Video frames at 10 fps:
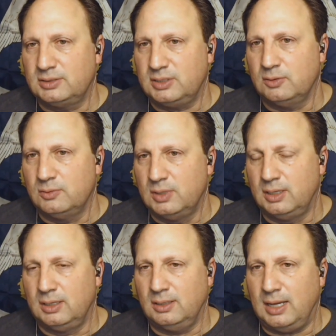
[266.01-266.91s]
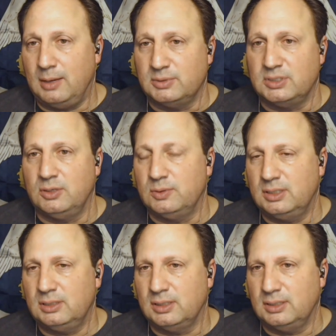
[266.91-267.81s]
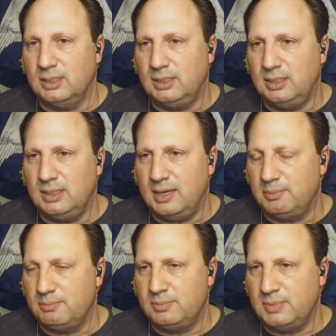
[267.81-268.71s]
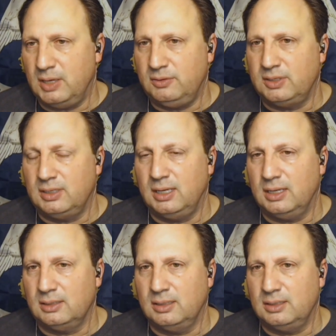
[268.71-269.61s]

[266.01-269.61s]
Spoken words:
And so I was doing it, and then he got healthy again.